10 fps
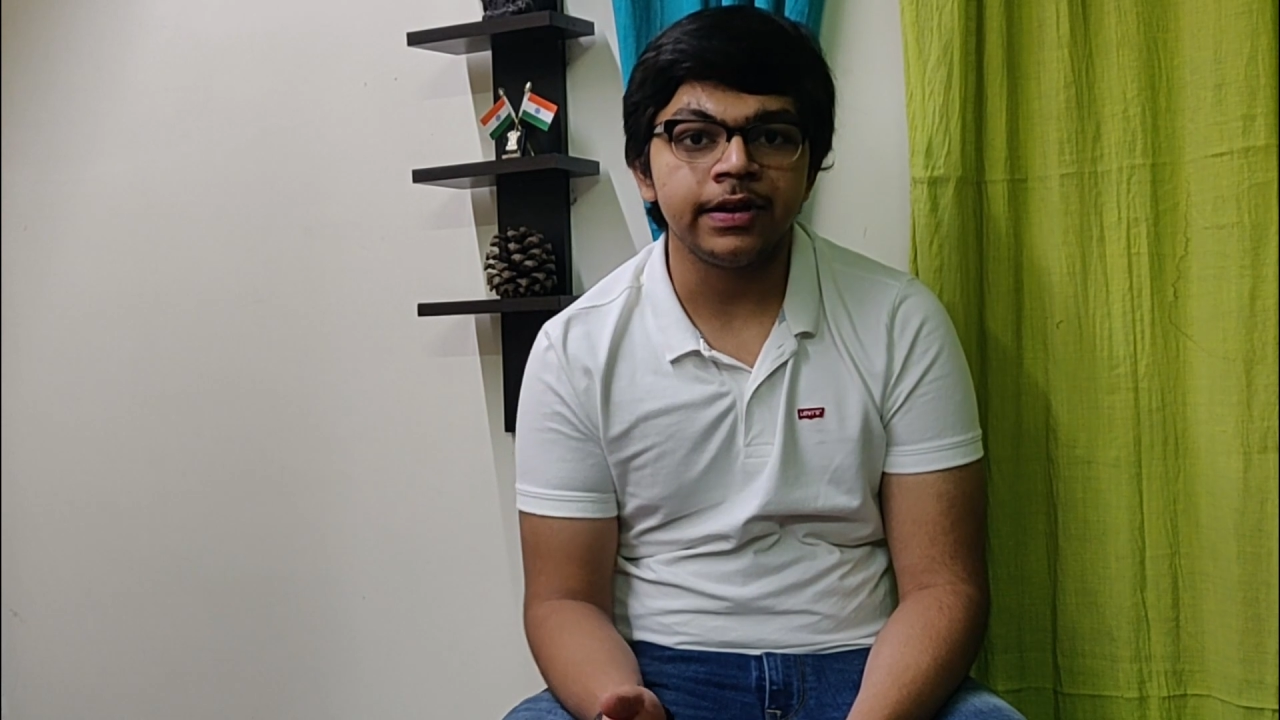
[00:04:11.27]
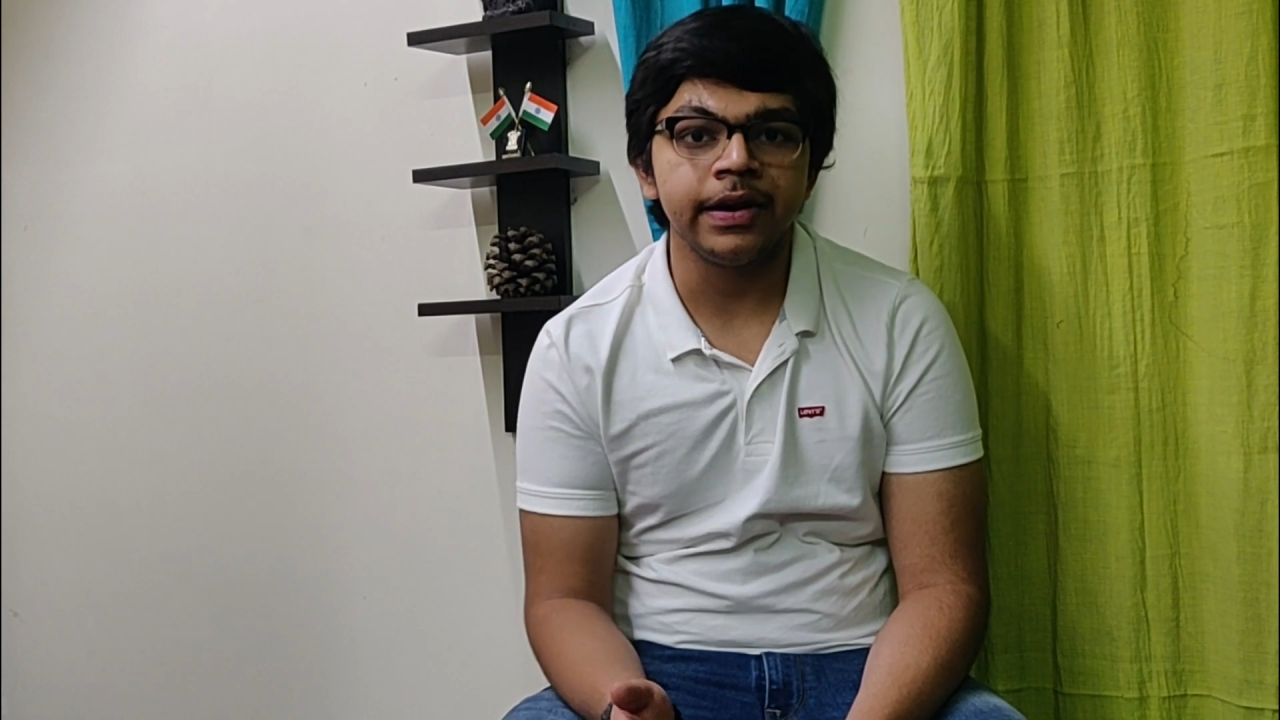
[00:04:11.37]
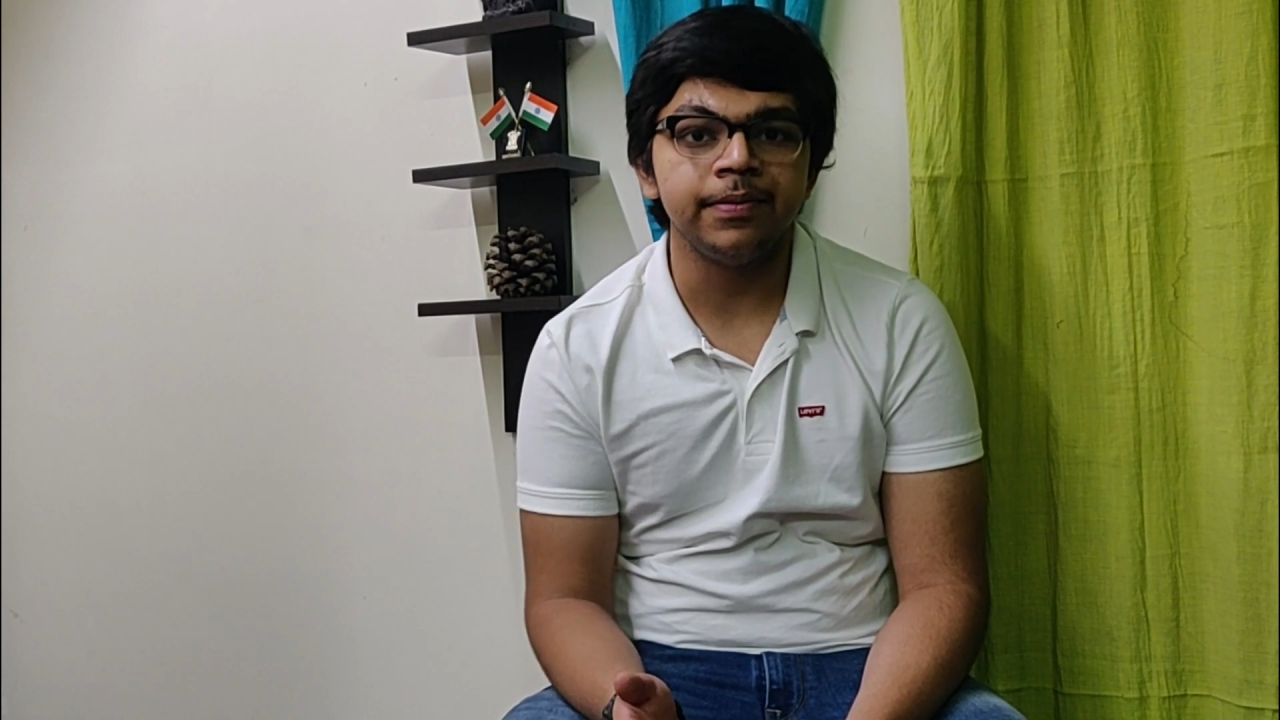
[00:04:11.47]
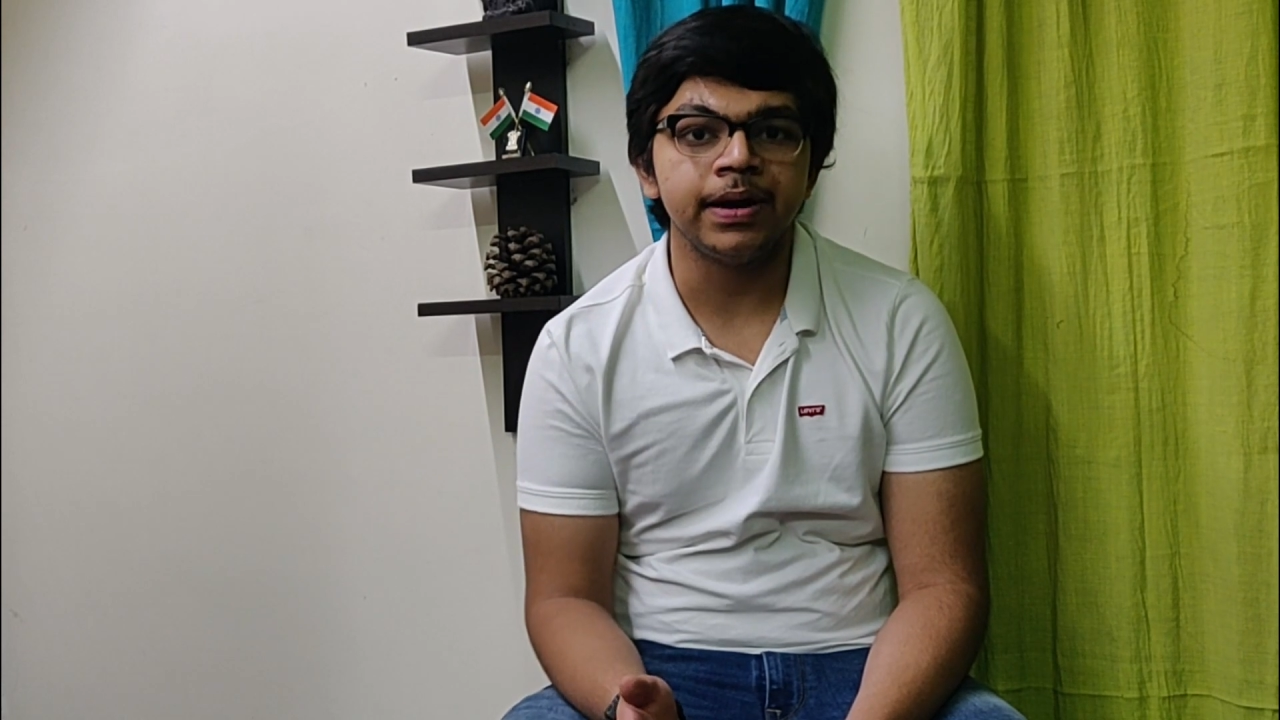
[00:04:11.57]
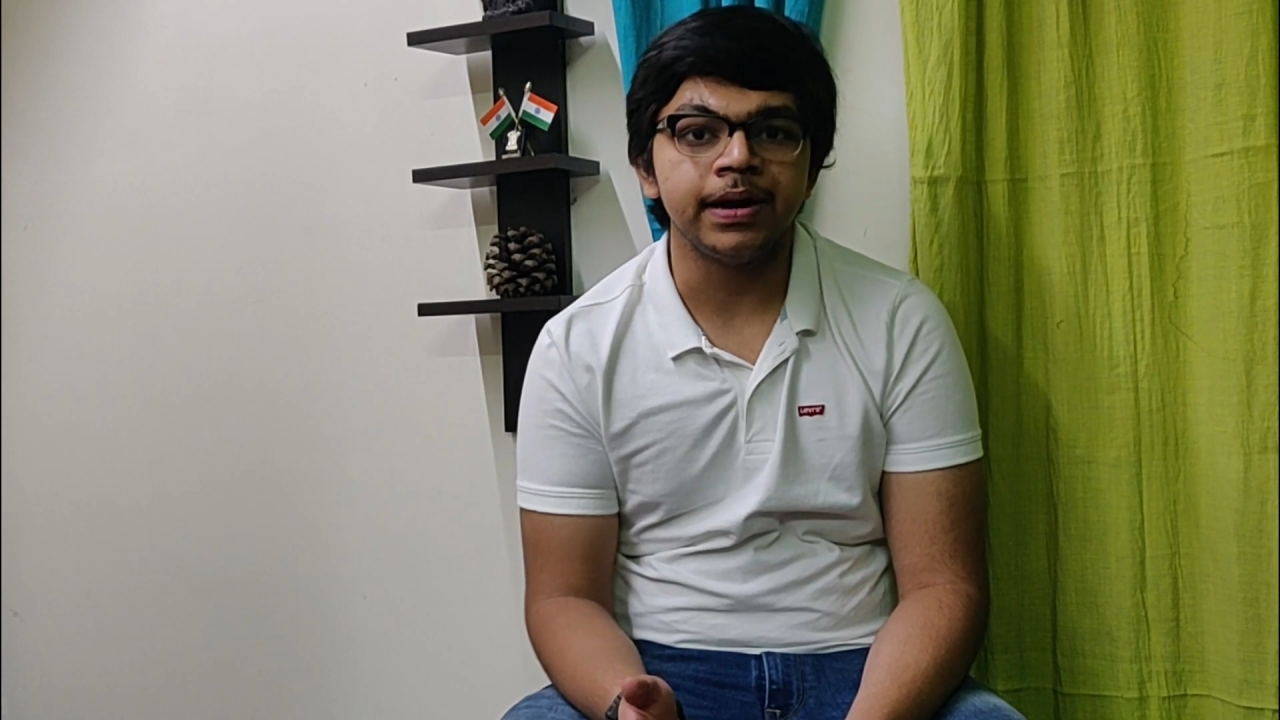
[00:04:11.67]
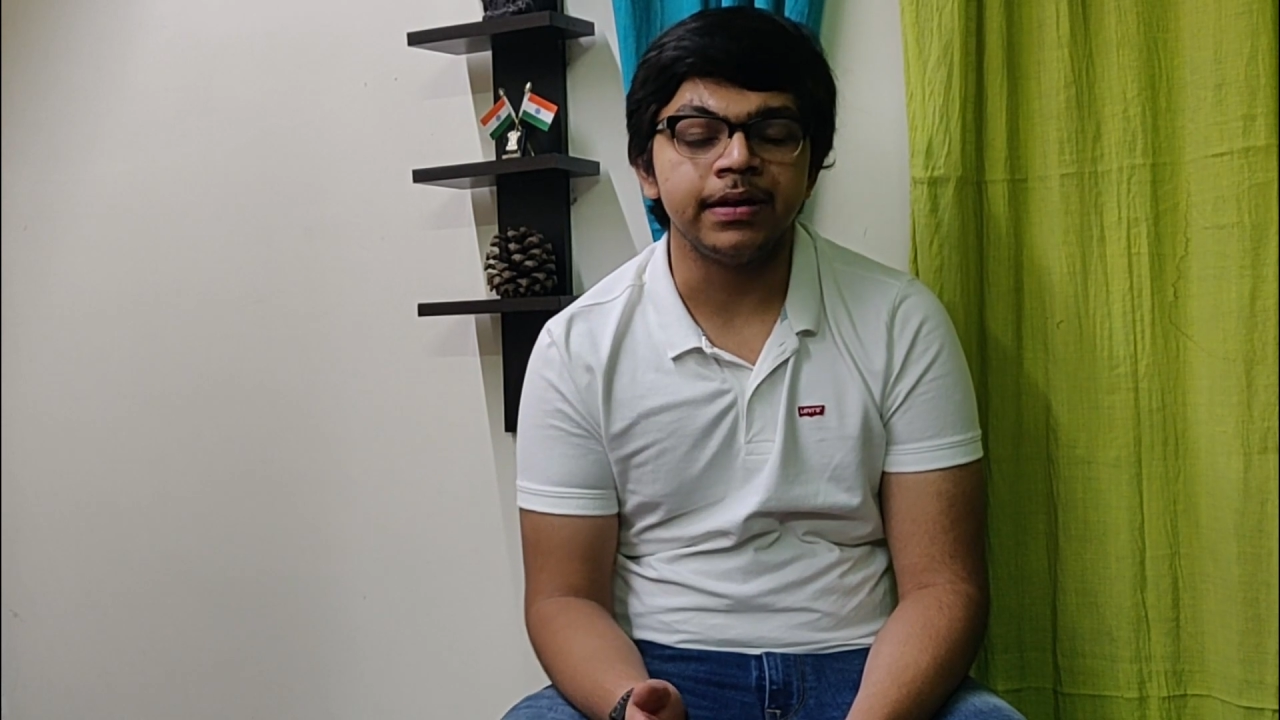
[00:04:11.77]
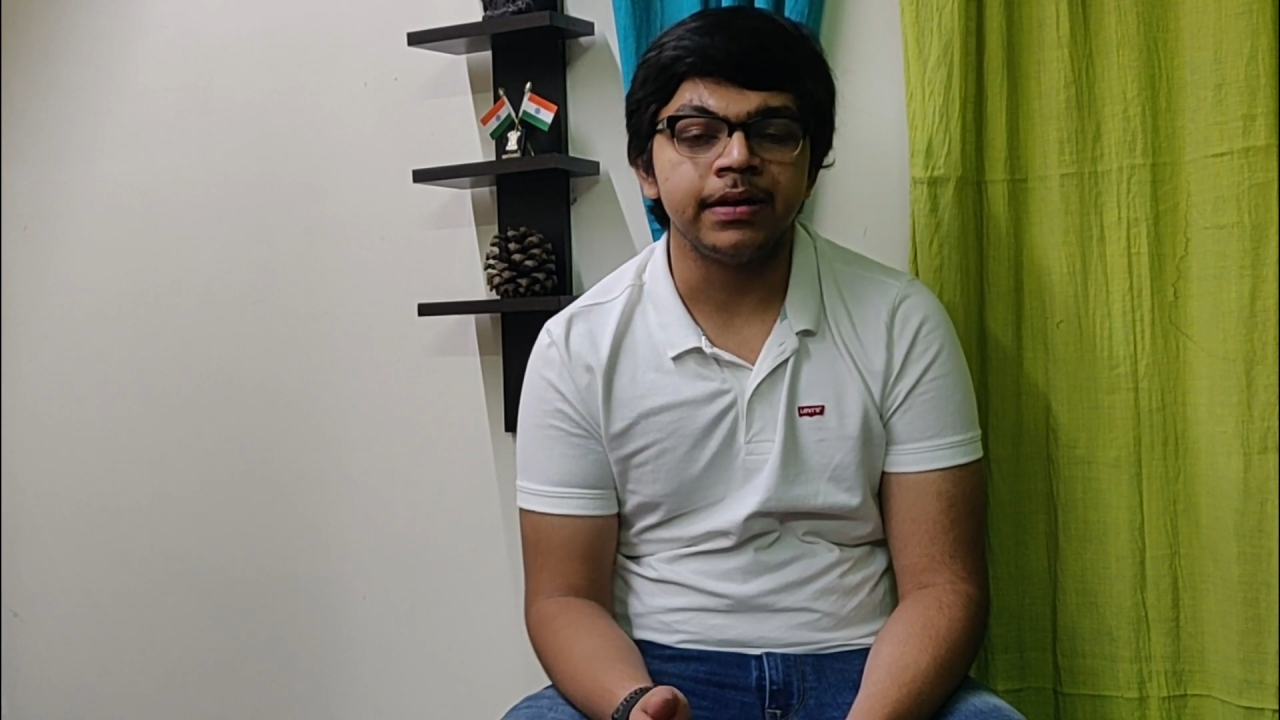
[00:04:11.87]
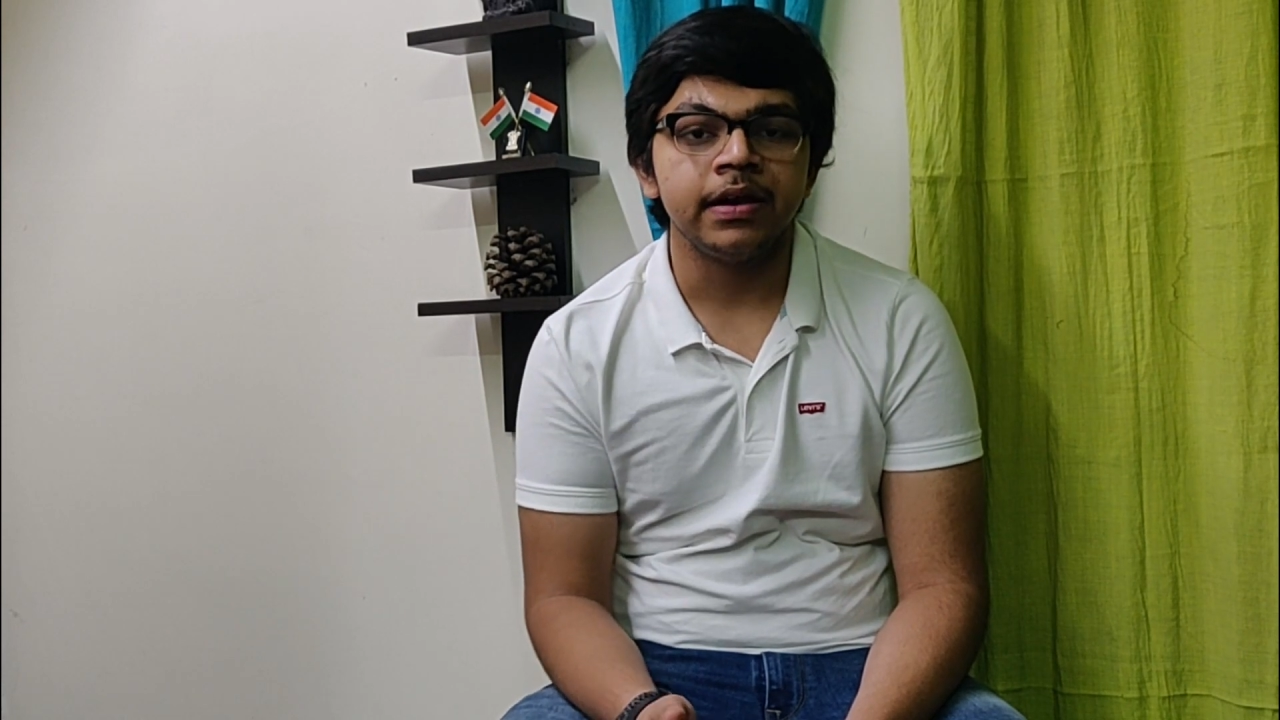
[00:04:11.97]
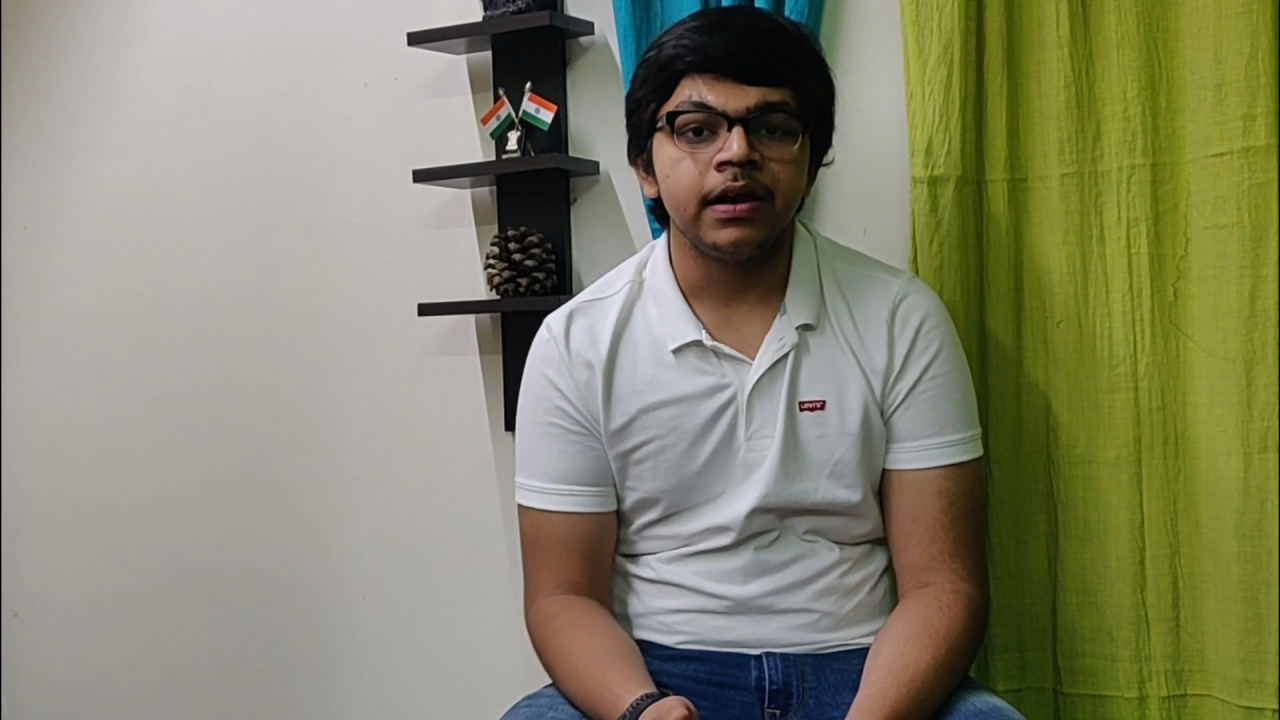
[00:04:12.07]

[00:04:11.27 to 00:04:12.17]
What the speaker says: treatment,